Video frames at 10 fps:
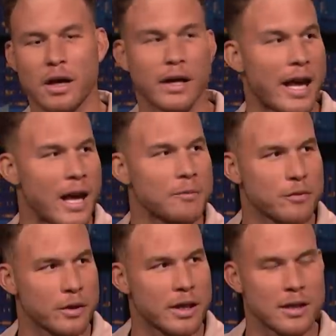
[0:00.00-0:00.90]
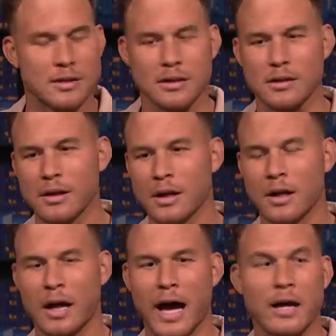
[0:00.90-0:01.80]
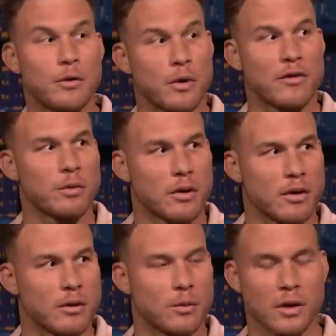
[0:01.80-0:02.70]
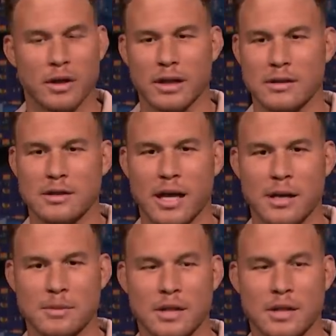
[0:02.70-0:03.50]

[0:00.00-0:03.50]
a camp for kids and I had to ref one of the one of the kids' games,